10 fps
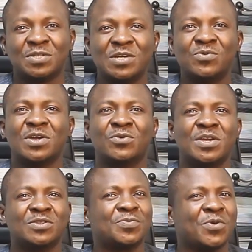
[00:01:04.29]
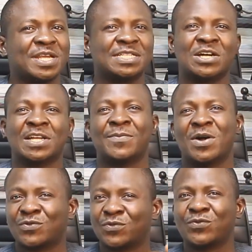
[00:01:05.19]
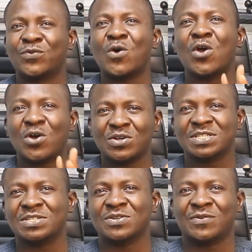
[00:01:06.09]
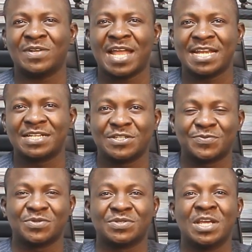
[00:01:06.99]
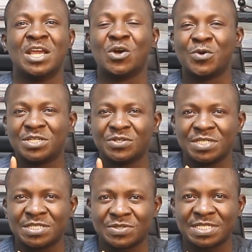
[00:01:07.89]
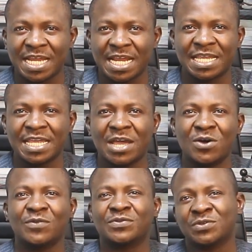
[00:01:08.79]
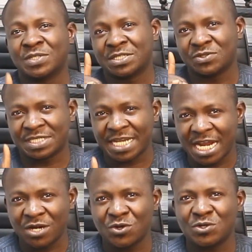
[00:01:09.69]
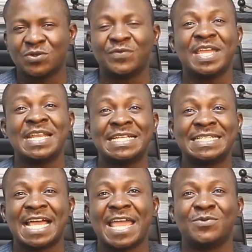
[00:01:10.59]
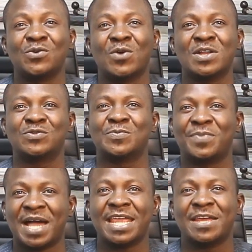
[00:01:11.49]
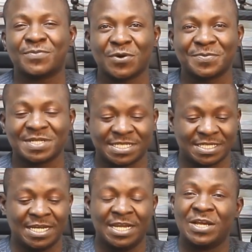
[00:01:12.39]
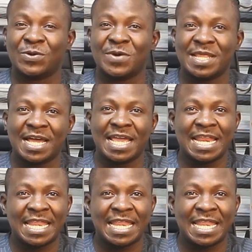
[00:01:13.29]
Today we are going to point out about 4 causes of land dispute which you need to take care of, you need to take note of any time you want to buy a property, whether